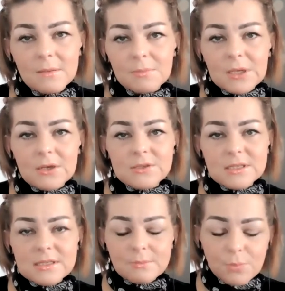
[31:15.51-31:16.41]
because
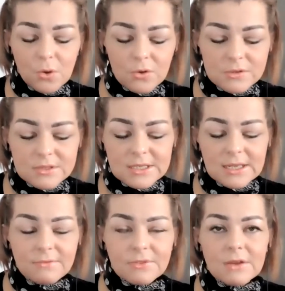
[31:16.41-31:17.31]
it's important to
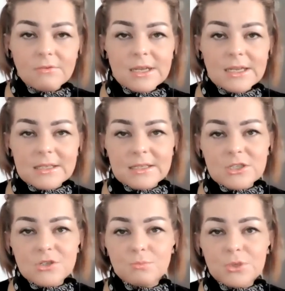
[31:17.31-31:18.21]
give that recognition,